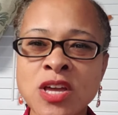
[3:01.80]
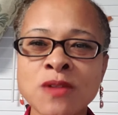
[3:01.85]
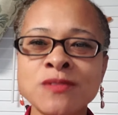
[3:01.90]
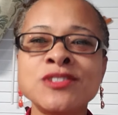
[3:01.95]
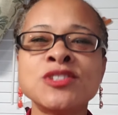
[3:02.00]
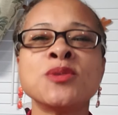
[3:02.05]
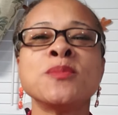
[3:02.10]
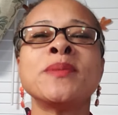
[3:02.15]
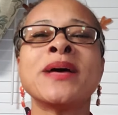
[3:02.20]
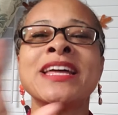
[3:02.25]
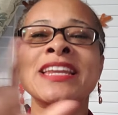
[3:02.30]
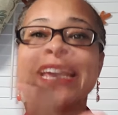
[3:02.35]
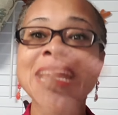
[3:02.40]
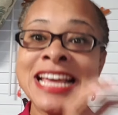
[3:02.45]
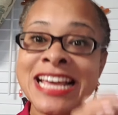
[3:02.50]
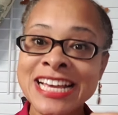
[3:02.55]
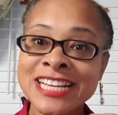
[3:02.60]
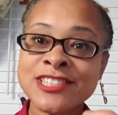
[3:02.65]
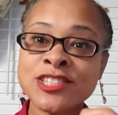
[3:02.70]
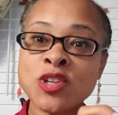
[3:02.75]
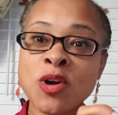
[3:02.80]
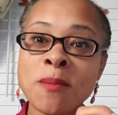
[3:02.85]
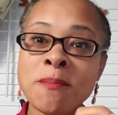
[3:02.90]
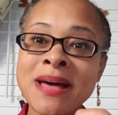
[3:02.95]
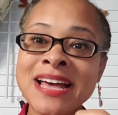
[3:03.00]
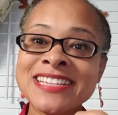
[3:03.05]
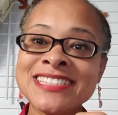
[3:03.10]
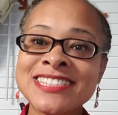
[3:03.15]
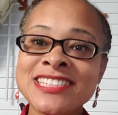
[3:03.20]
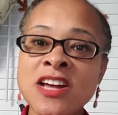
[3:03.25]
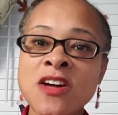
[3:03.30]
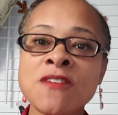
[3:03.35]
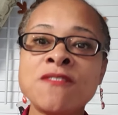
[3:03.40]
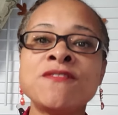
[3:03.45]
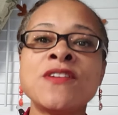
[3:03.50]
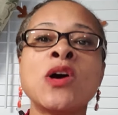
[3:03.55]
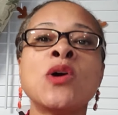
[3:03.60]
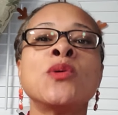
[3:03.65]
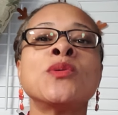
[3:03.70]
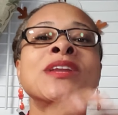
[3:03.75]
go to, but it's on my cell
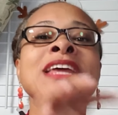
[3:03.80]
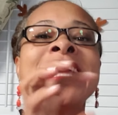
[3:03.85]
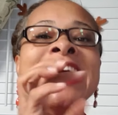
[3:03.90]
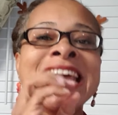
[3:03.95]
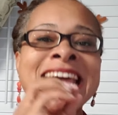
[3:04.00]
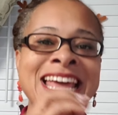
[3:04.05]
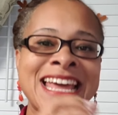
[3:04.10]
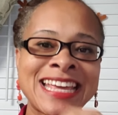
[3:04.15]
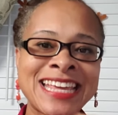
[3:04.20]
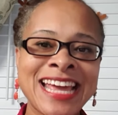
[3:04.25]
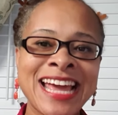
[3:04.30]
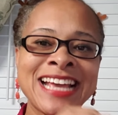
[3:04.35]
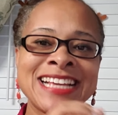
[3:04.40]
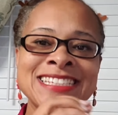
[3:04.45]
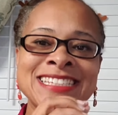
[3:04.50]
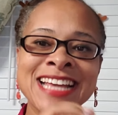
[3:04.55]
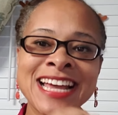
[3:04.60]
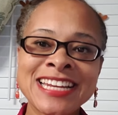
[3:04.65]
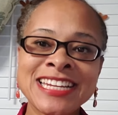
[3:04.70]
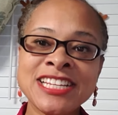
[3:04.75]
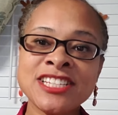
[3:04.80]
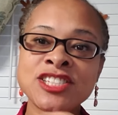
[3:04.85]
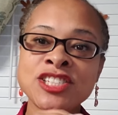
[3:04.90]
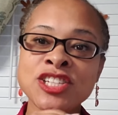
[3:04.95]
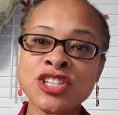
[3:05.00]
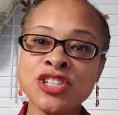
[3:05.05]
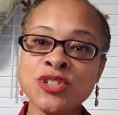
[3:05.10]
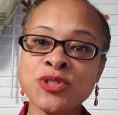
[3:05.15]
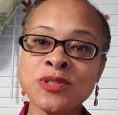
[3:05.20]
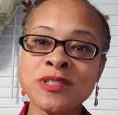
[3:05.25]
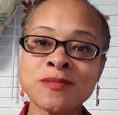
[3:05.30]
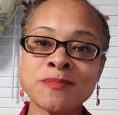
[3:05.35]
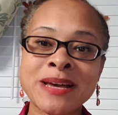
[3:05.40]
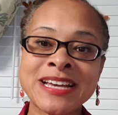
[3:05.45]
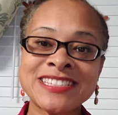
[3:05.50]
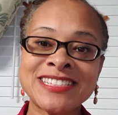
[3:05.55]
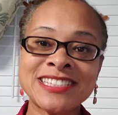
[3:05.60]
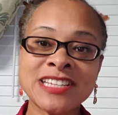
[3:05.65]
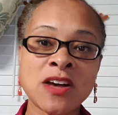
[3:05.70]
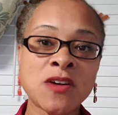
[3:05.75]
phone in case I need to use my
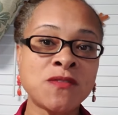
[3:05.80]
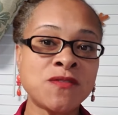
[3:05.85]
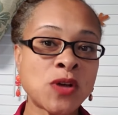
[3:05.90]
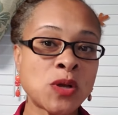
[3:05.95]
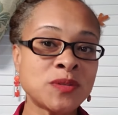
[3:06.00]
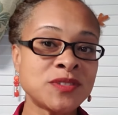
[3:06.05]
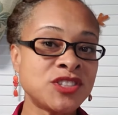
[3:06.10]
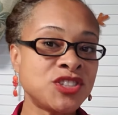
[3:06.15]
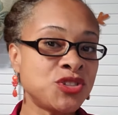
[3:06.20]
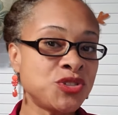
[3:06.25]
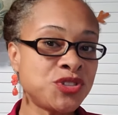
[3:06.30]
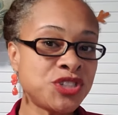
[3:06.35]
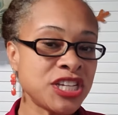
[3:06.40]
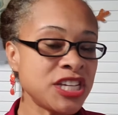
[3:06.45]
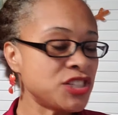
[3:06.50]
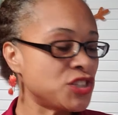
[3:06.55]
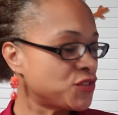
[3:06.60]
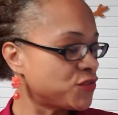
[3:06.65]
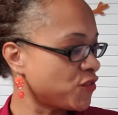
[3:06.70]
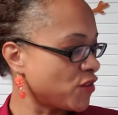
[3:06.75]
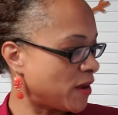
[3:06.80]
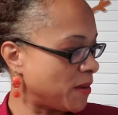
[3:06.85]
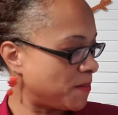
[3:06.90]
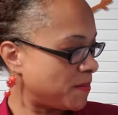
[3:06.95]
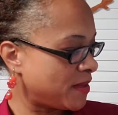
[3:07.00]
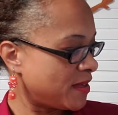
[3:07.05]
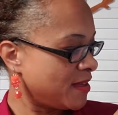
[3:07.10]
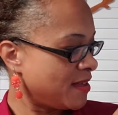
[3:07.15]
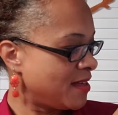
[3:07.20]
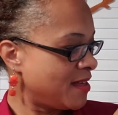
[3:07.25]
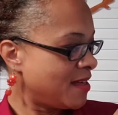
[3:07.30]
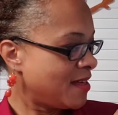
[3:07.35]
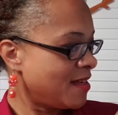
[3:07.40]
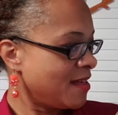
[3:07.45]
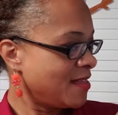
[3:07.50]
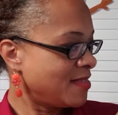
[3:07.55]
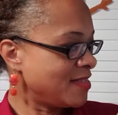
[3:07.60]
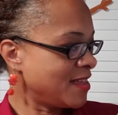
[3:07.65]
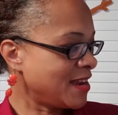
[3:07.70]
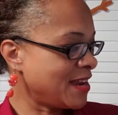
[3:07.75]
cell phone to teach from.
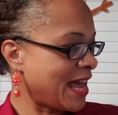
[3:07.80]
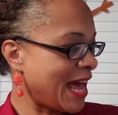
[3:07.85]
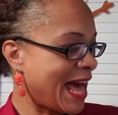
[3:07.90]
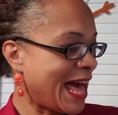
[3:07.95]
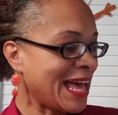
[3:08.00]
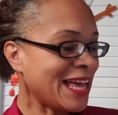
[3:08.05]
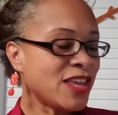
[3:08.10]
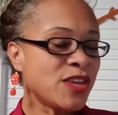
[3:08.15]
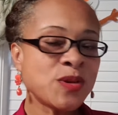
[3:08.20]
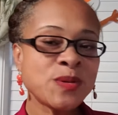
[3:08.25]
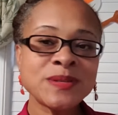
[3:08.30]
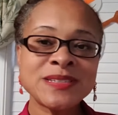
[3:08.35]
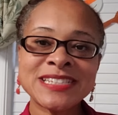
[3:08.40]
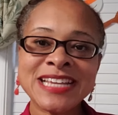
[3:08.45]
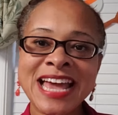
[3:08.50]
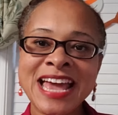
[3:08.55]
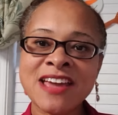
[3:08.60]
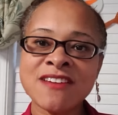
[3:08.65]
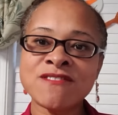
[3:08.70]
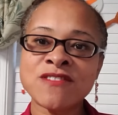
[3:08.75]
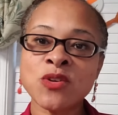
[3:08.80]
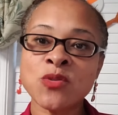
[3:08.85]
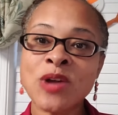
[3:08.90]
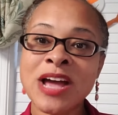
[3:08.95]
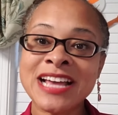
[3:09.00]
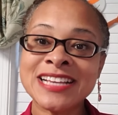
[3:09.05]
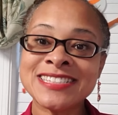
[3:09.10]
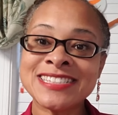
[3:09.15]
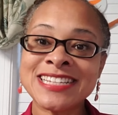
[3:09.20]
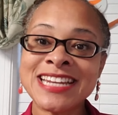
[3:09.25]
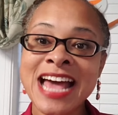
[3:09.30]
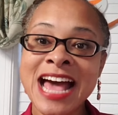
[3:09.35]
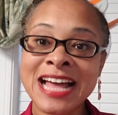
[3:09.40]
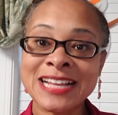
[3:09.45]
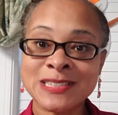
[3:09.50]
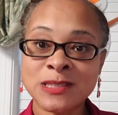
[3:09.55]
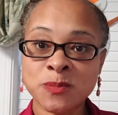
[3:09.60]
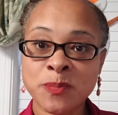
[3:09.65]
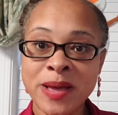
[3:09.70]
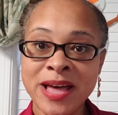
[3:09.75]
Then I use a Verizon
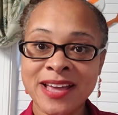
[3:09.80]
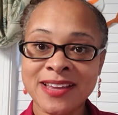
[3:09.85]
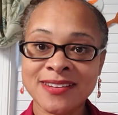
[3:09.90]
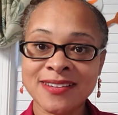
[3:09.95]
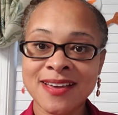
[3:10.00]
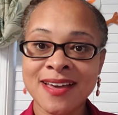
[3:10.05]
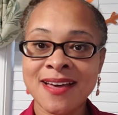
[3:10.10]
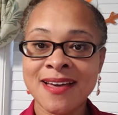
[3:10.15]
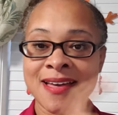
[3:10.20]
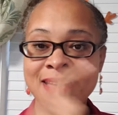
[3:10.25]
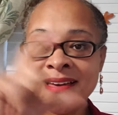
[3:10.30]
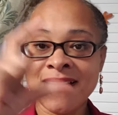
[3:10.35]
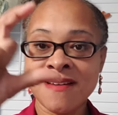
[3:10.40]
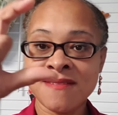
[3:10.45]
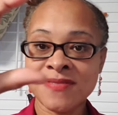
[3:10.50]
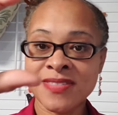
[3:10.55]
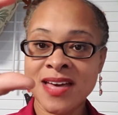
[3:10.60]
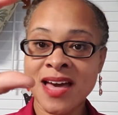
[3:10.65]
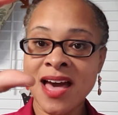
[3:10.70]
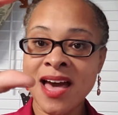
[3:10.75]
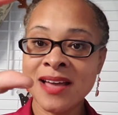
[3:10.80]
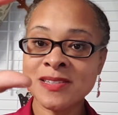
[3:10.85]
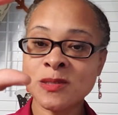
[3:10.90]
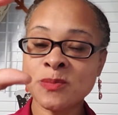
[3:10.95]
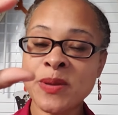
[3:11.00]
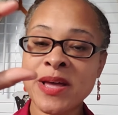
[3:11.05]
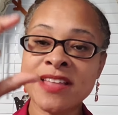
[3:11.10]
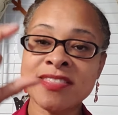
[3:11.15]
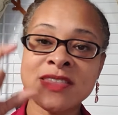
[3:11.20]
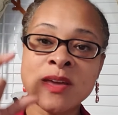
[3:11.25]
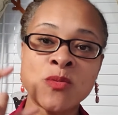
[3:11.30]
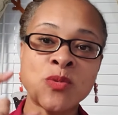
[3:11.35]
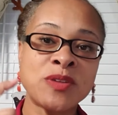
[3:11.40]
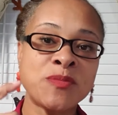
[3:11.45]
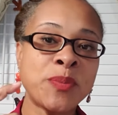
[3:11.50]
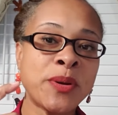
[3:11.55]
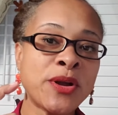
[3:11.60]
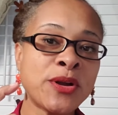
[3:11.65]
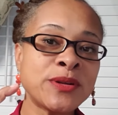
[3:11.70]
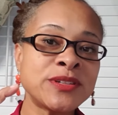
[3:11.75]
hotspot. I have the hotspot that we
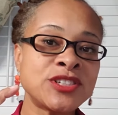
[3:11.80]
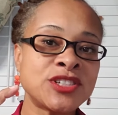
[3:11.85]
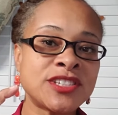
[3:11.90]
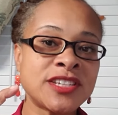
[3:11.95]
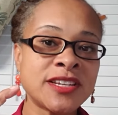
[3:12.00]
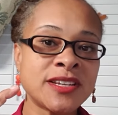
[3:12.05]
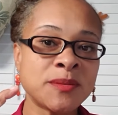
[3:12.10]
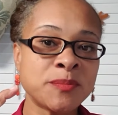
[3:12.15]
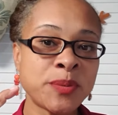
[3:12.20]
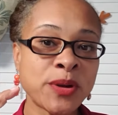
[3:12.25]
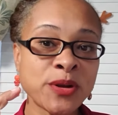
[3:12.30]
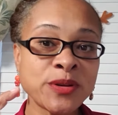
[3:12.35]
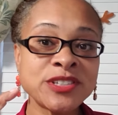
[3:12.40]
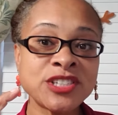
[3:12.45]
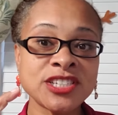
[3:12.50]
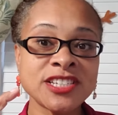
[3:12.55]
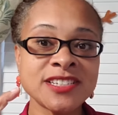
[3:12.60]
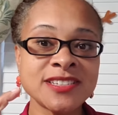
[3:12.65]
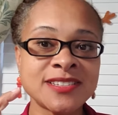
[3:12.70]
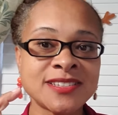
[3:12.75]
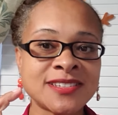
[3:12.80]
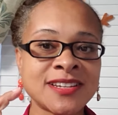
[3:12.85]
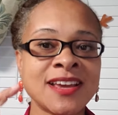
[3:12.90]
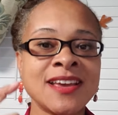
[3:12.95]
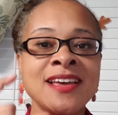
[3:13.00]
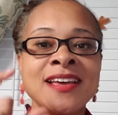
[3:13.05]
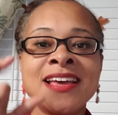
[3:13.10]
purchased,